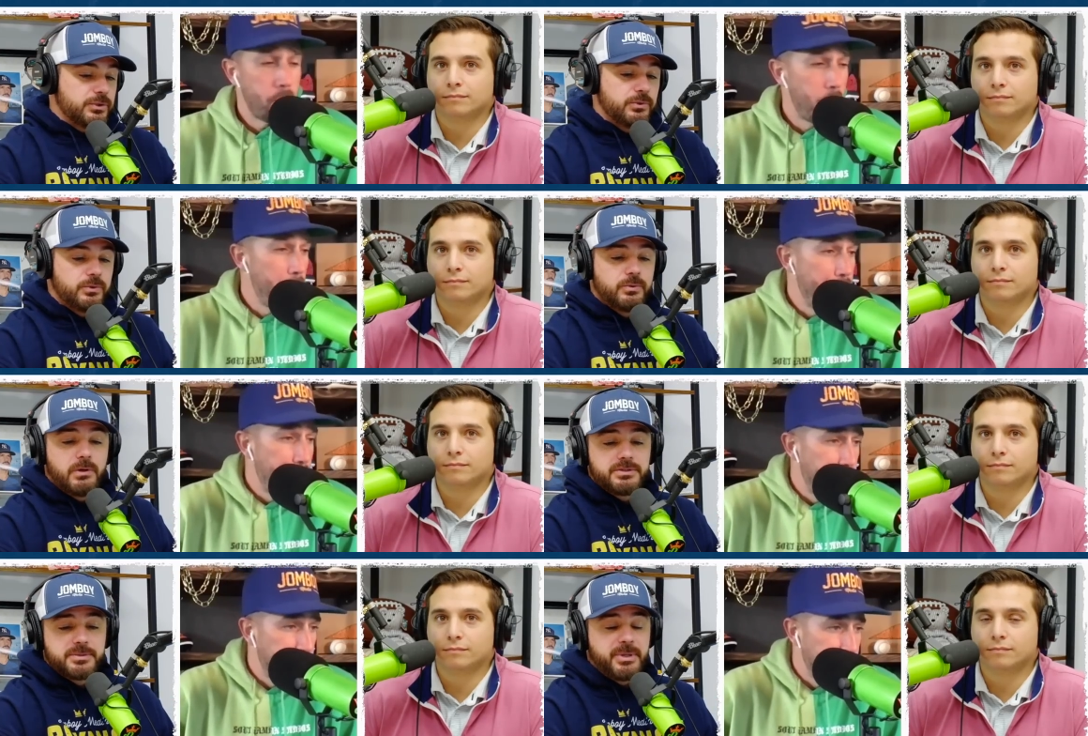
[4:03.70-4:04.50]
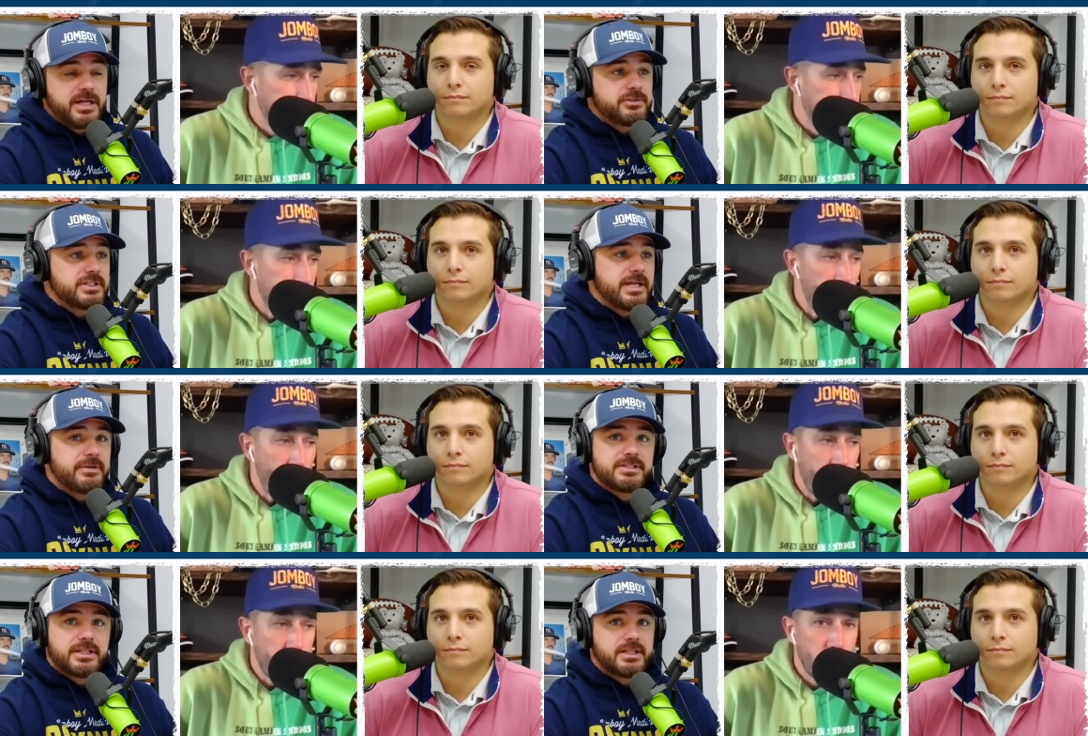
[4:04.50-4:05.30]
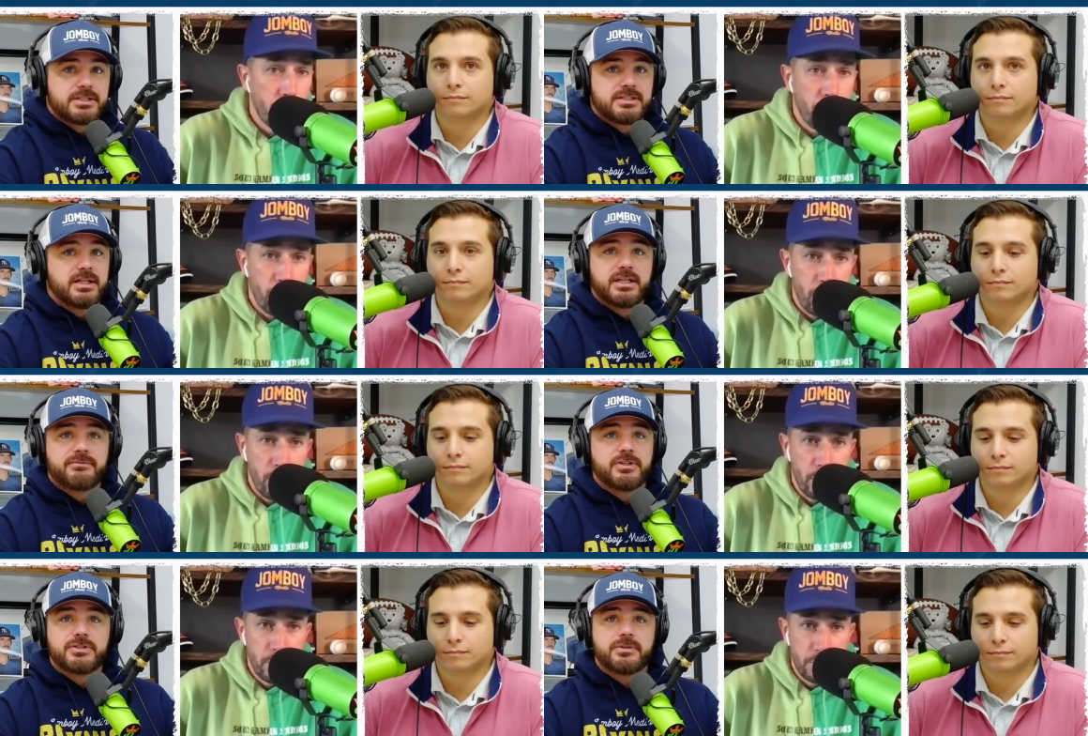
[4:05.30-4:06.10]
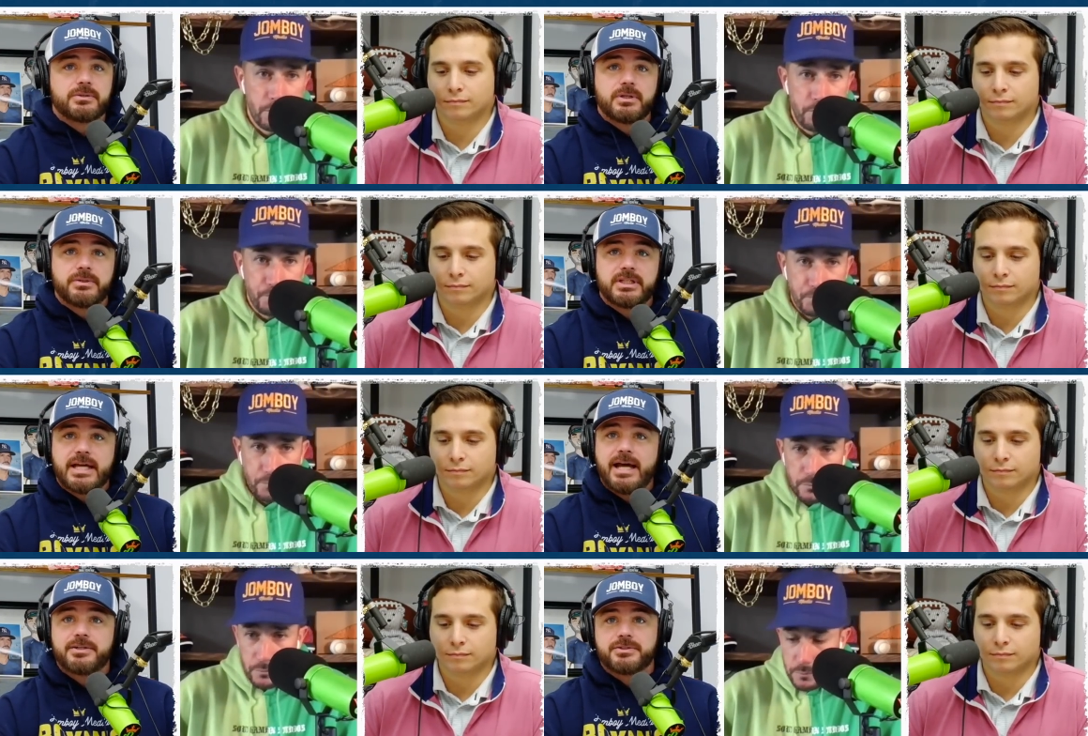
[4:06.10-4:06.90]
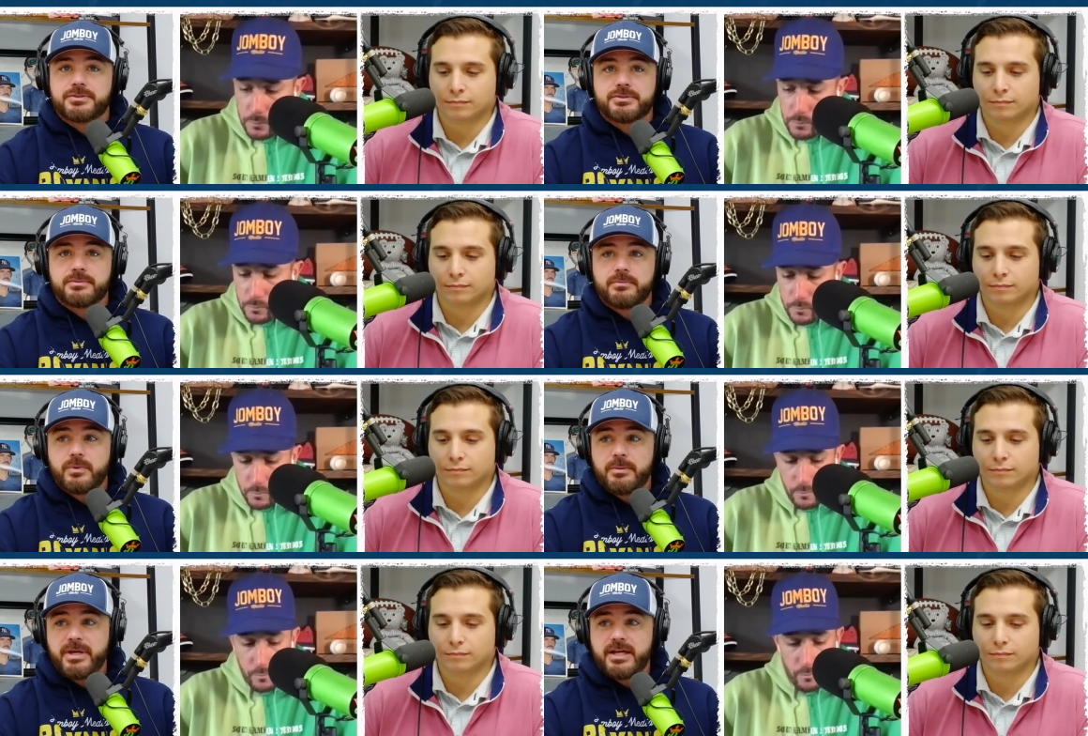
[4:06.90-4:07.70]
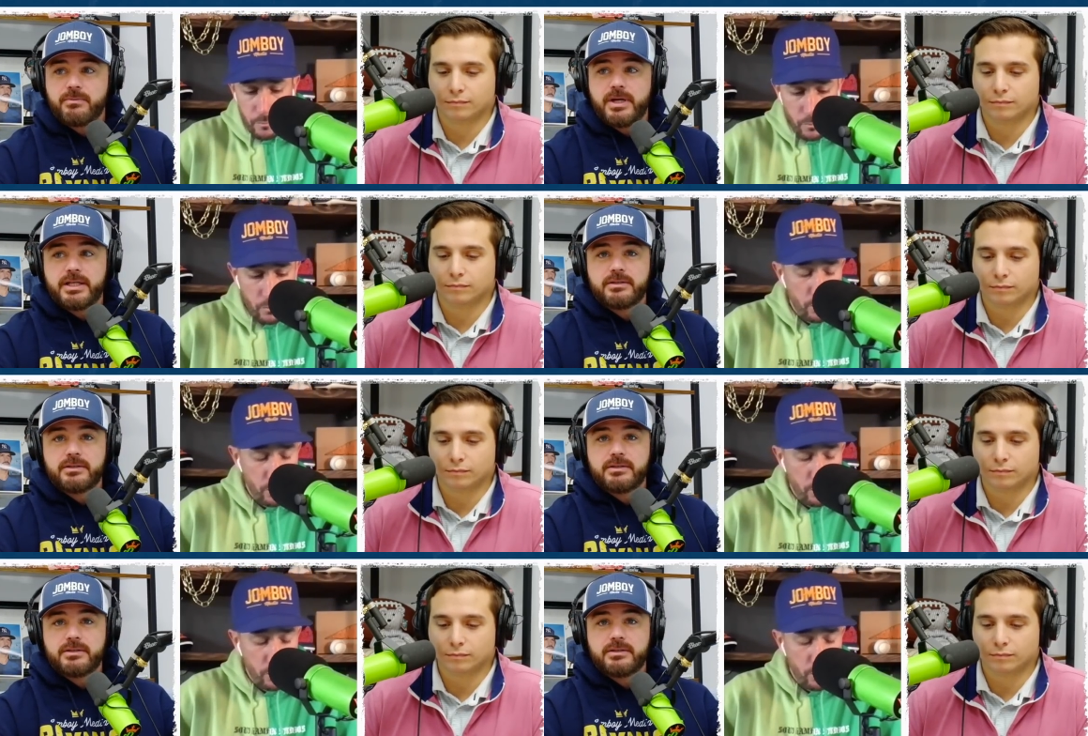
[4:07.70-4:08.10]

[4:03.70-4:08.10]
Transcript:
Speaker 1: who, who owns the Padres now? It's like the son of the dude who owned the Dodgers way back when,